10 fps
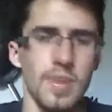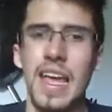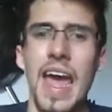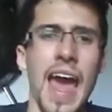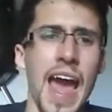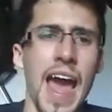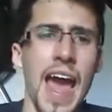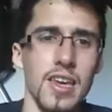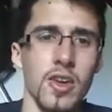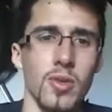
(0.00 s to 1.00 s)
hack
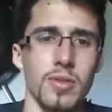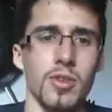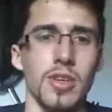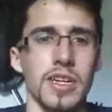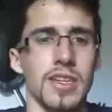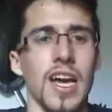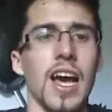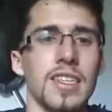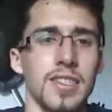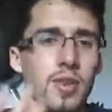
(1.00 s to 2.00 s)
at you, and you'll get
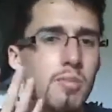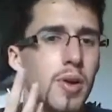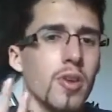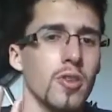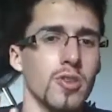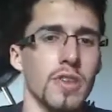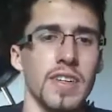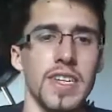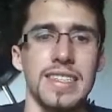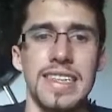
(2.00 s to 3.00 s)
cuts or burns if
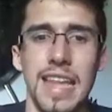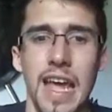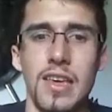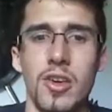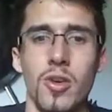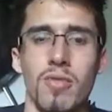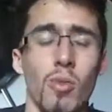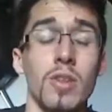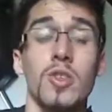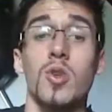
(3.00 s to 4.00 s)
it doesn't like you, if it
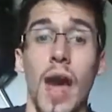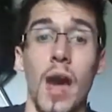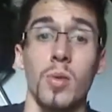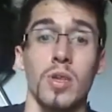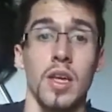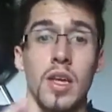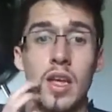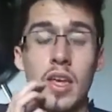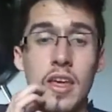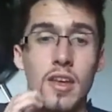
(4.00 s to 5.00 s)
wants you out.
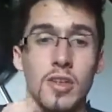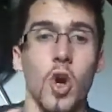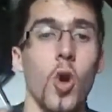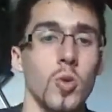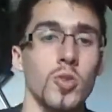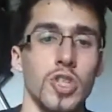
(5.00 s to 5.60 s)
It cold